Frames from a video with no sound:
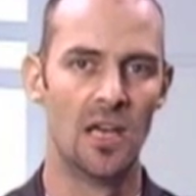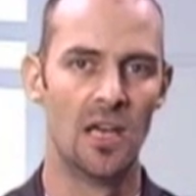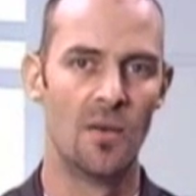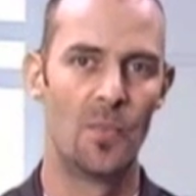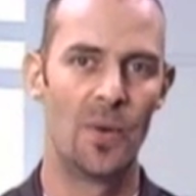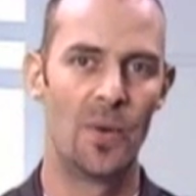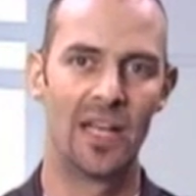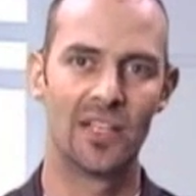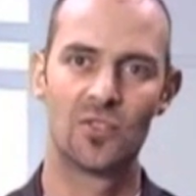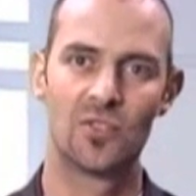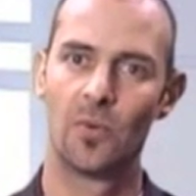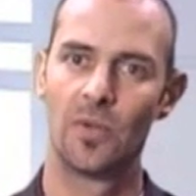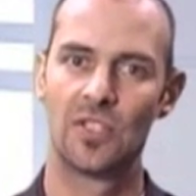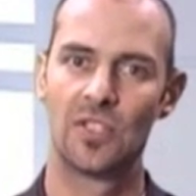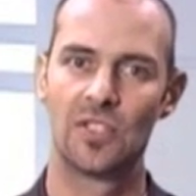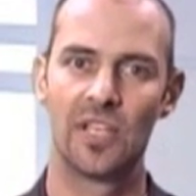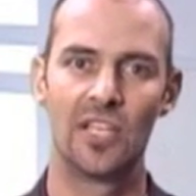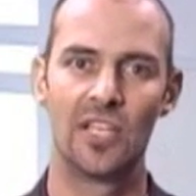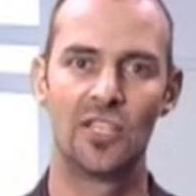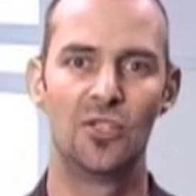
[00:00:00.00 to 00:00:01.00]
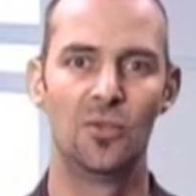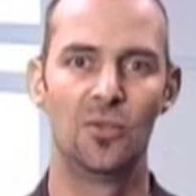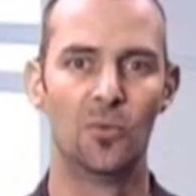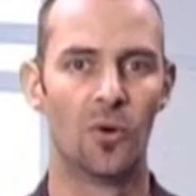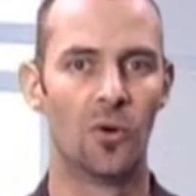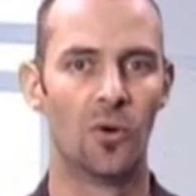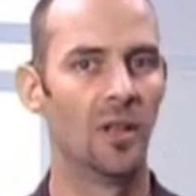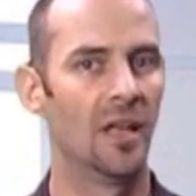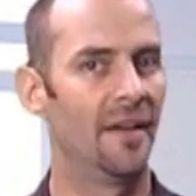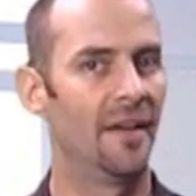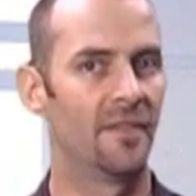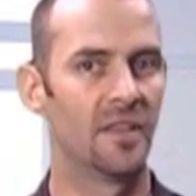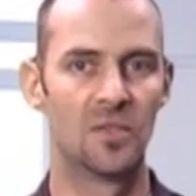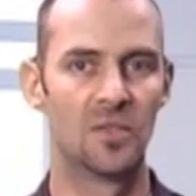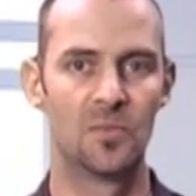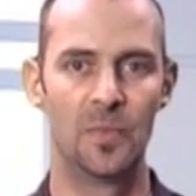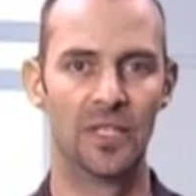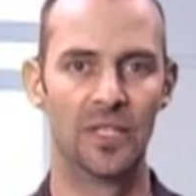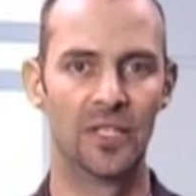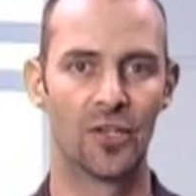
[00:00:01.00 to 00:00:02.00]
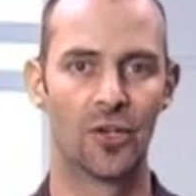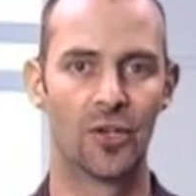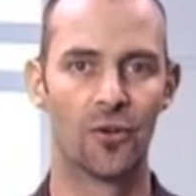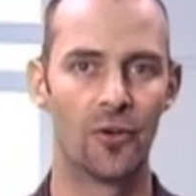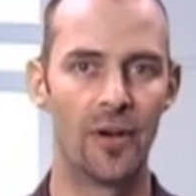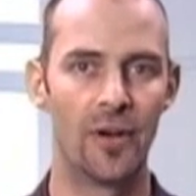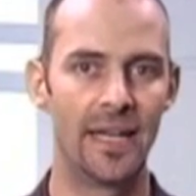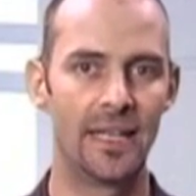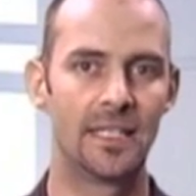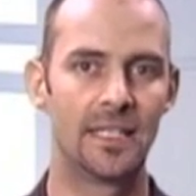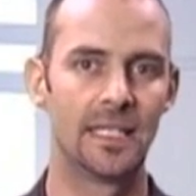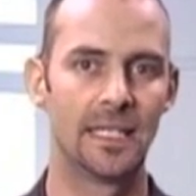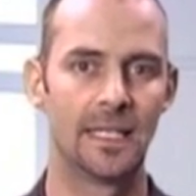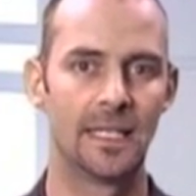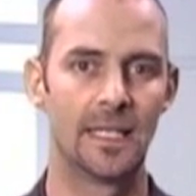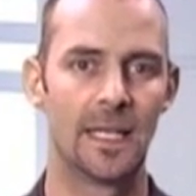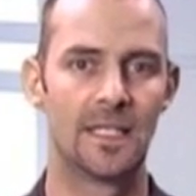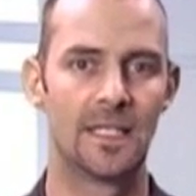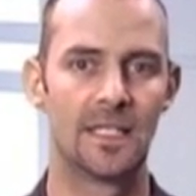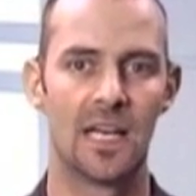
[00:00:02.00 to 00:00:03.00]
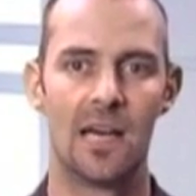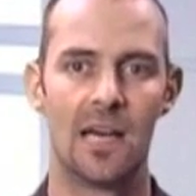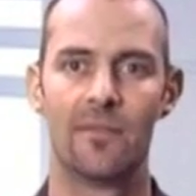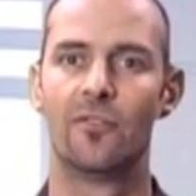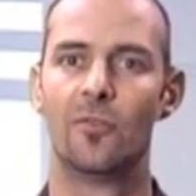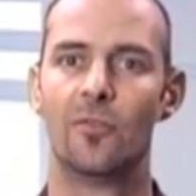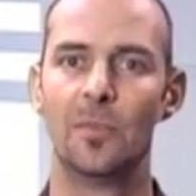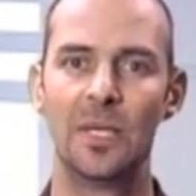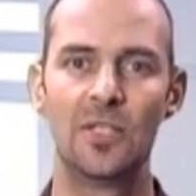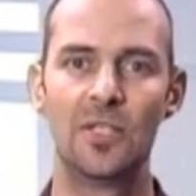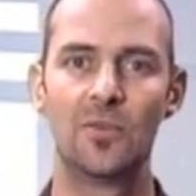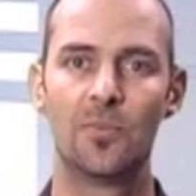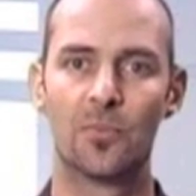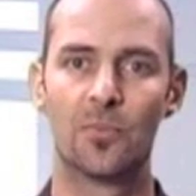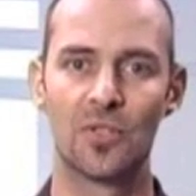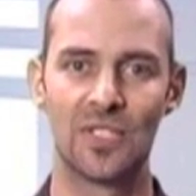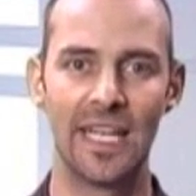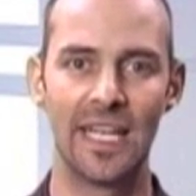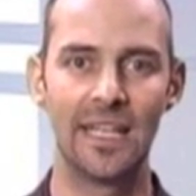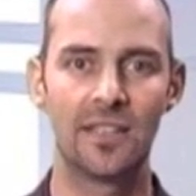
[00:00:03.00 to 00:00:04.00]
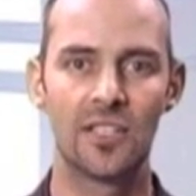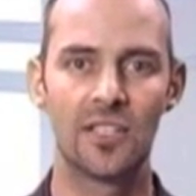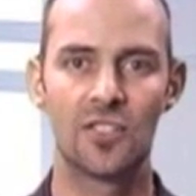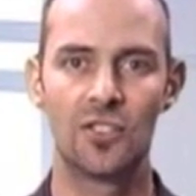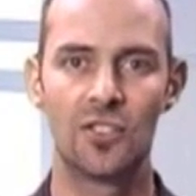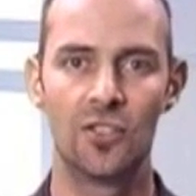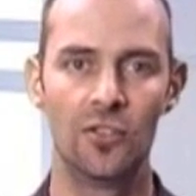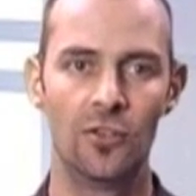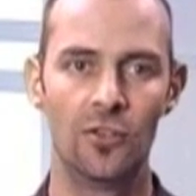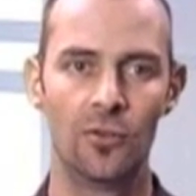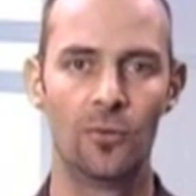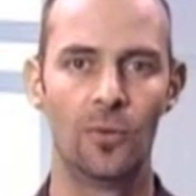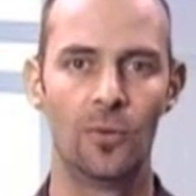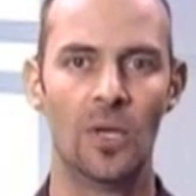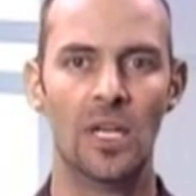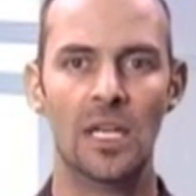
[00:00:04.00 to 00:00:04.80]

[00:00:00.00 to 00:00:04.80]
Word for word: But I just want to say to you all, I've, it's been a great uh, time for me to present this to you.